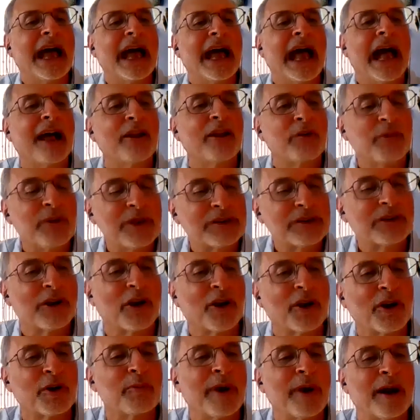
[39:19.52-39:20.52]
How do we
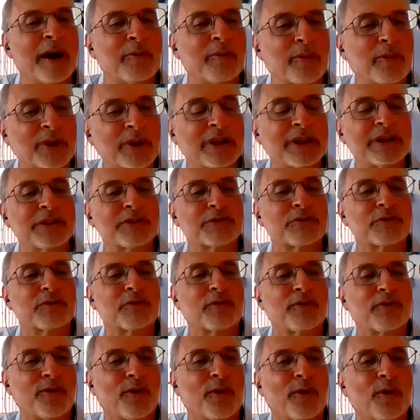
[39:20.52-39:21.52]
talk about police
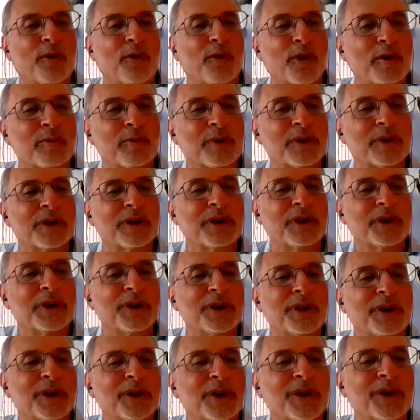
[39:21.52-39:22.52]
reform
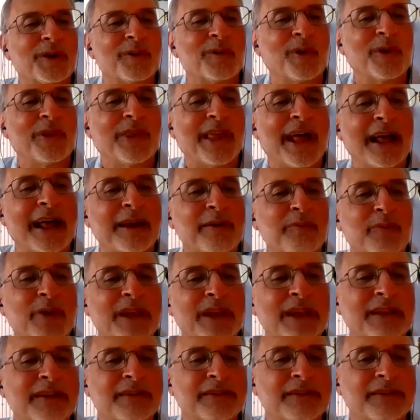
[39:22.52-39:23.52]
without it
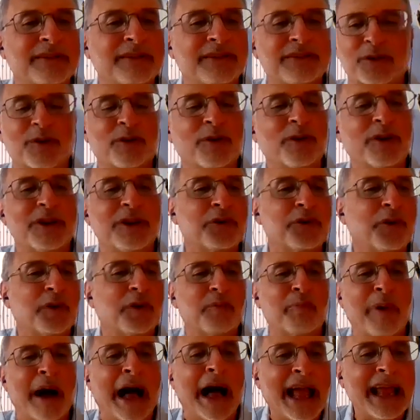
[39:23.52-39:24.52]
being turned
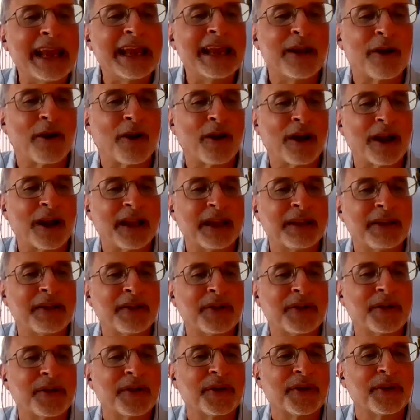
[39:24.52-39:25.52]
into a binary,
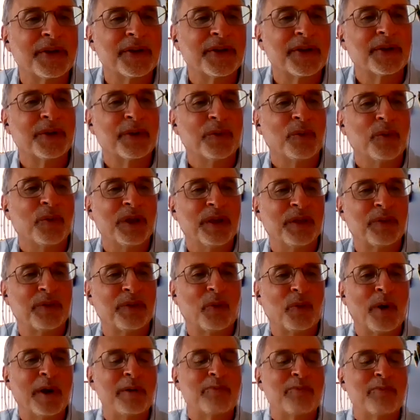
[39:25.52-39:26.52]

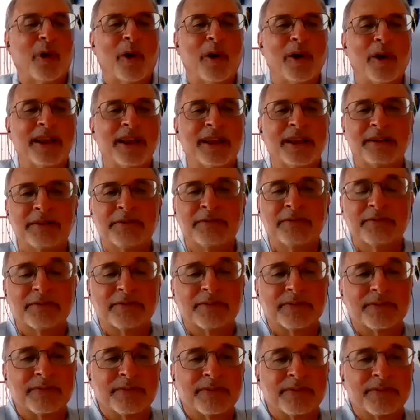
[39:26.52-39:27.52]
with one party
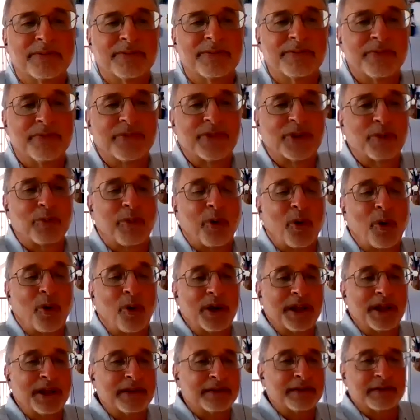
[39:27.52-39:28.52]

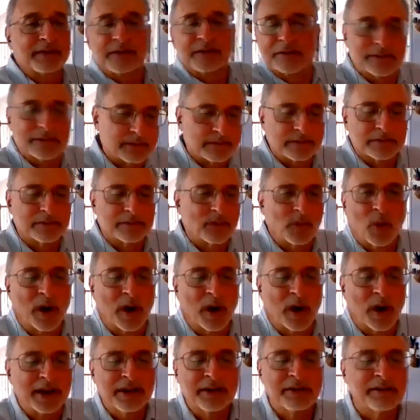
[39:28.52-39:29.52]
supporting
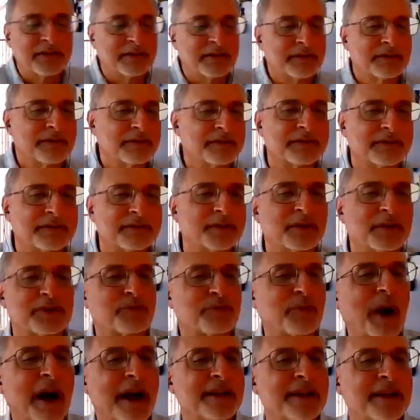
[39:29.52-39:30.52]
one
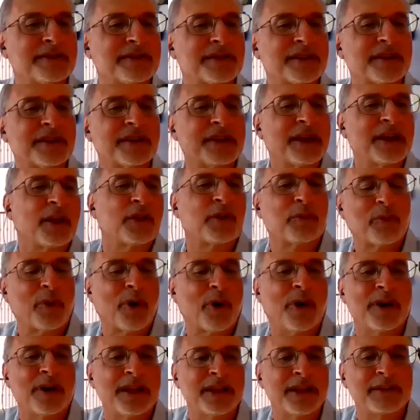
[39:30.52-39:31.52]
response and another
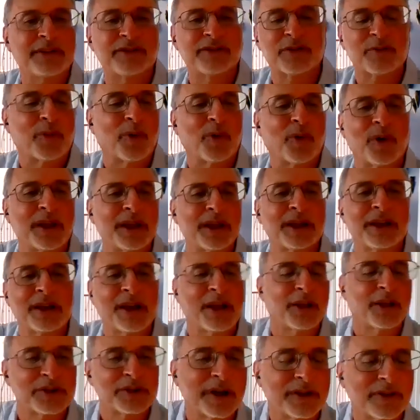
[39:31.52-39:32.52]
party supporting
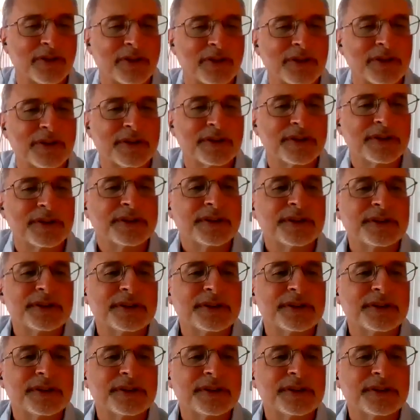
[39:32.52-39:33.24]
another response?